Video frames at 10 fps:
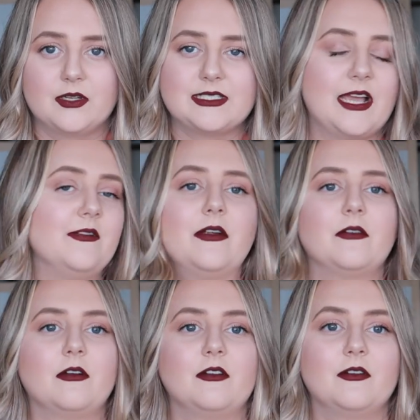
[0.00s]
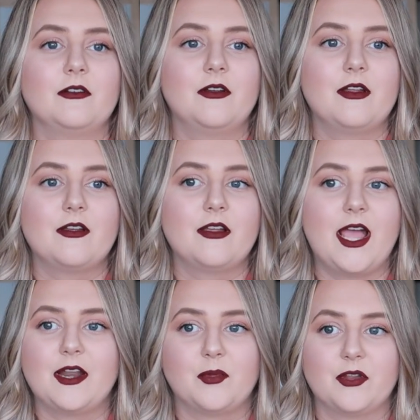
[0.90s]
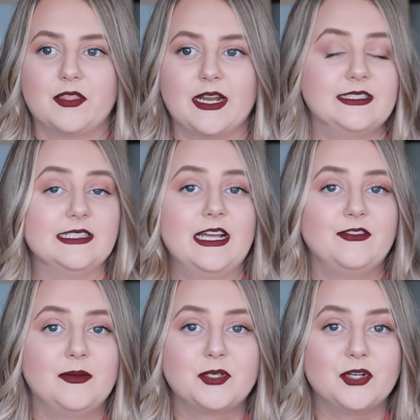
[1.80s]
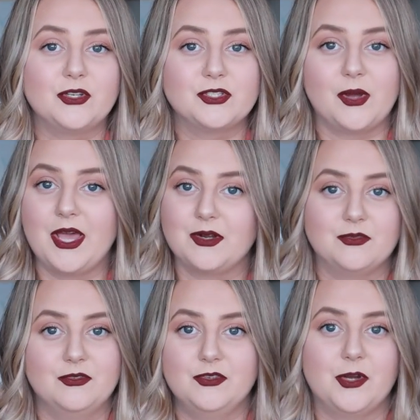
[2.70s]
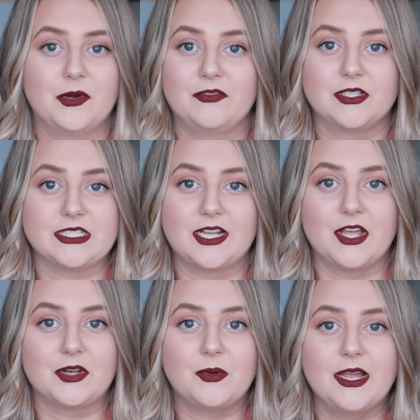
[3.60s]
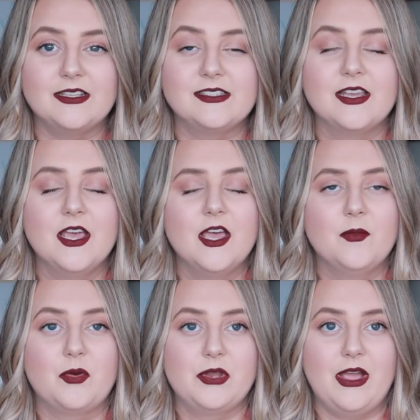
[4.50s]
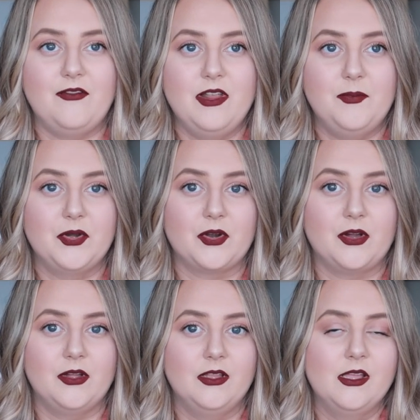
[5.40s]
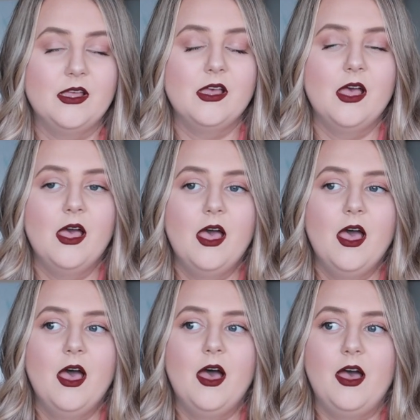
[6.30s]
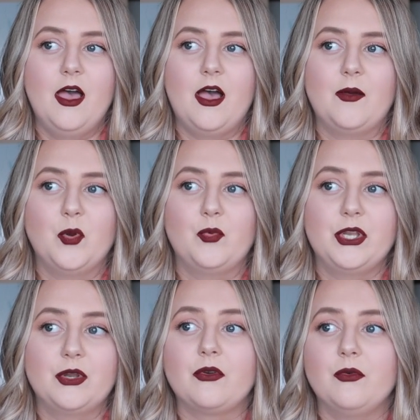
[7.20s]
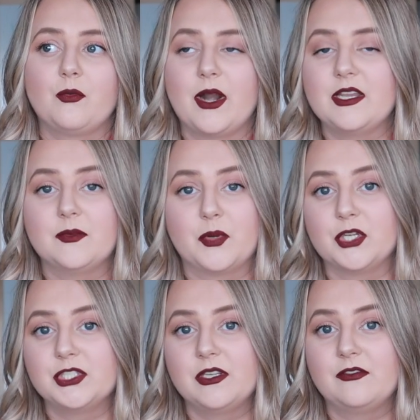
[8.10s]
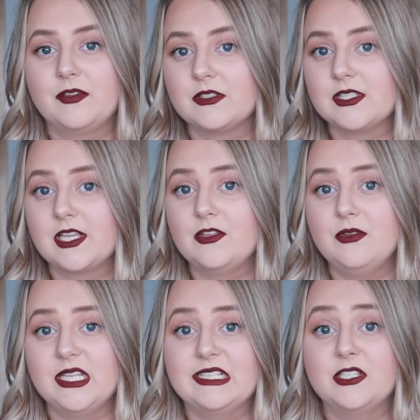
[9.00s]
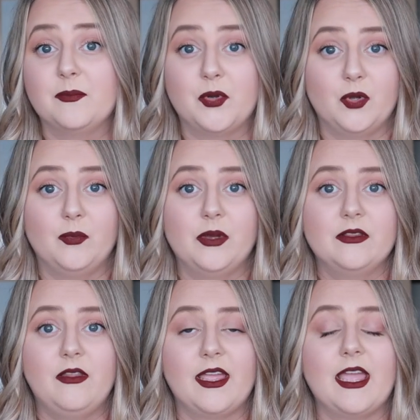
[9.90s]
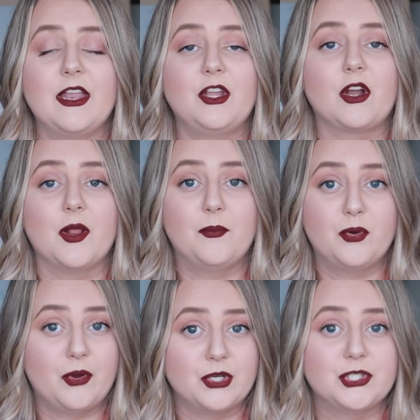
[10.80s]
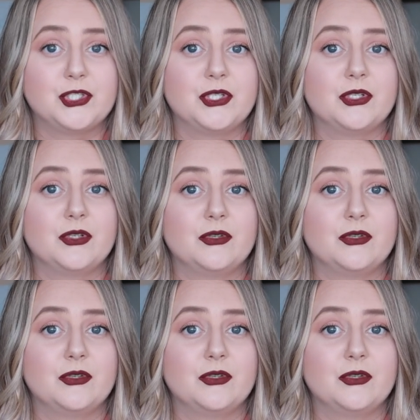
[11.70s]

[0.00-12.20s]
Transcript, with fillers: because I've never had a birth that I didn't have an epidural, so I don't know what it feels like otherwise, but when you have an epidural, um when you're ready to push, it feels like you need to poop, like, and you're gonna push,